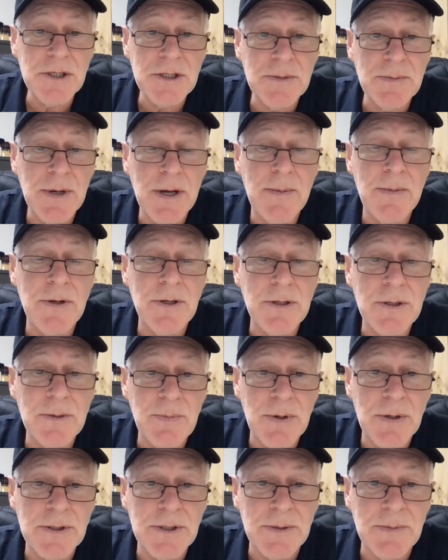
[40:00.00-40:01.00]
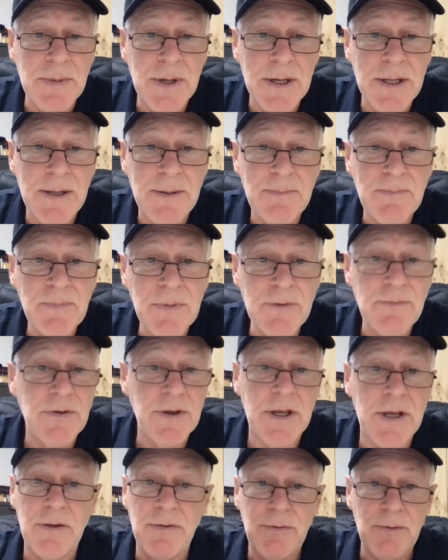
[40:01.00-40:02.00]
the moment you deposit money,
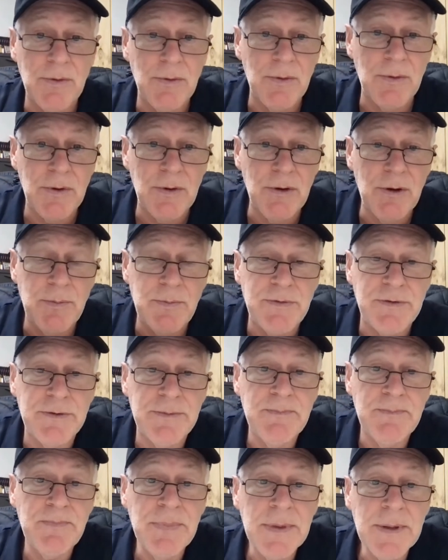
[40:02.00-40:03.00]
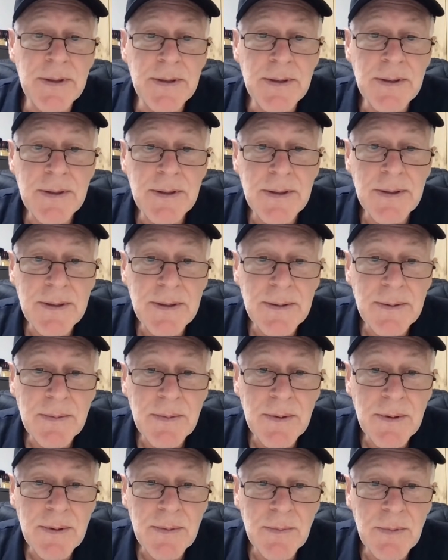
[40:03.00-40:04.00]
if you get through all the hoops,
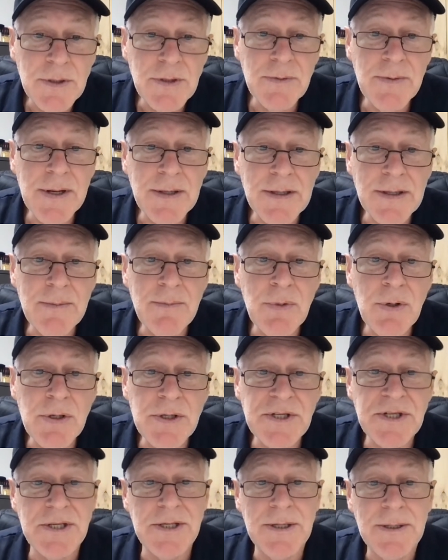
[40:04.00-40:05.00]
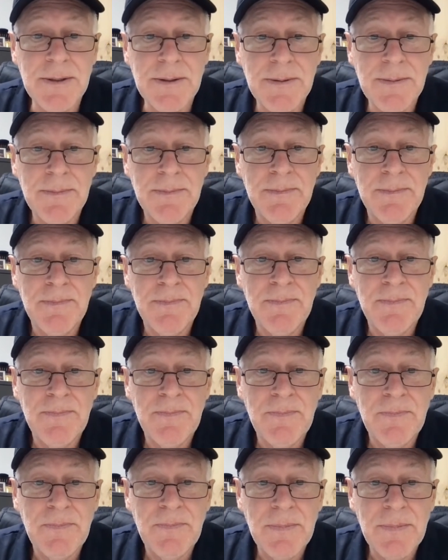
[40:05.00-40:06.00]
but you're at their mercy,
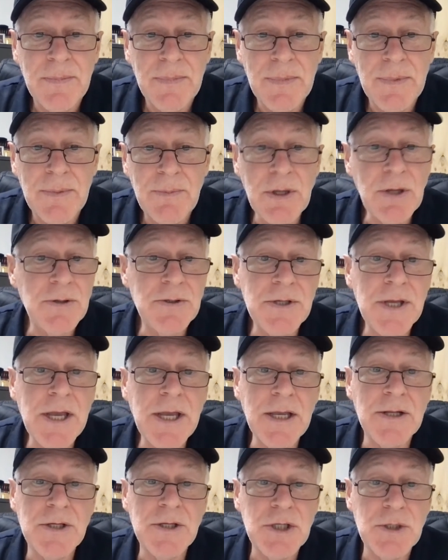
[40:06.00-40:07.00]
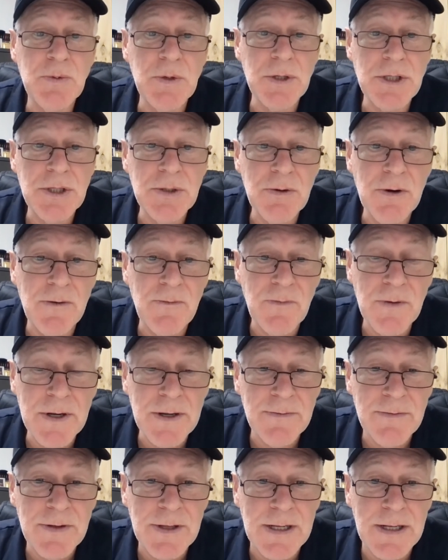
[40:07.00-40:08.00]
because they can switch you off
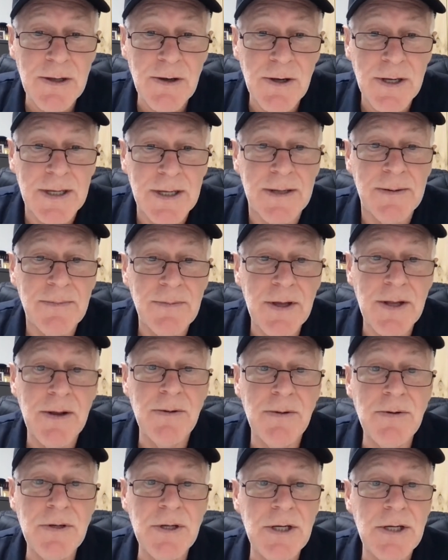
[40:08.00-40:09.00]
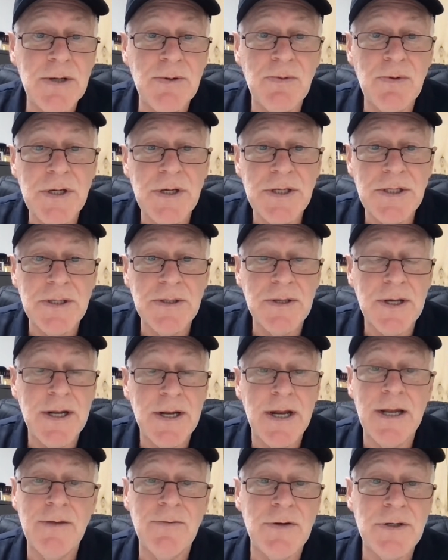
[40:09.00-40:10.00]
whenever they like. They don't need a reason. They
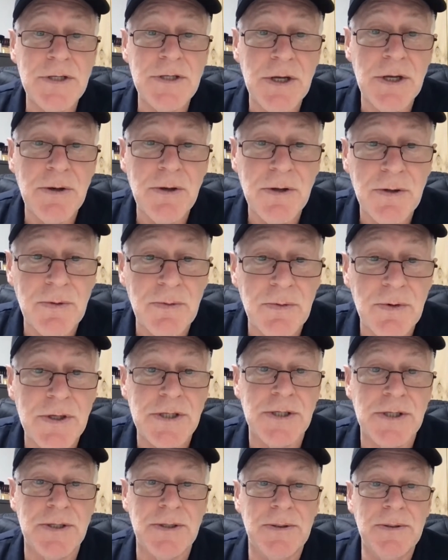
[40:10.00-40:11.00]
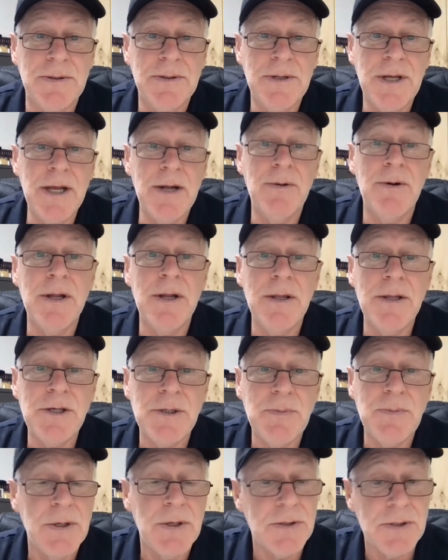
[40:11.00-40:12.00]
don't even tell you the reason. How do I know
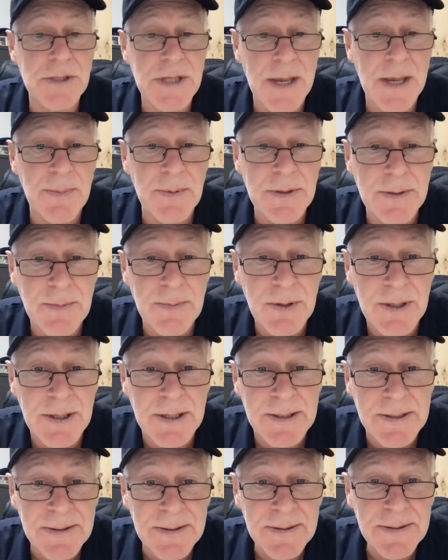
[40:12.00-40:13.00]
this? Because it's happened to me.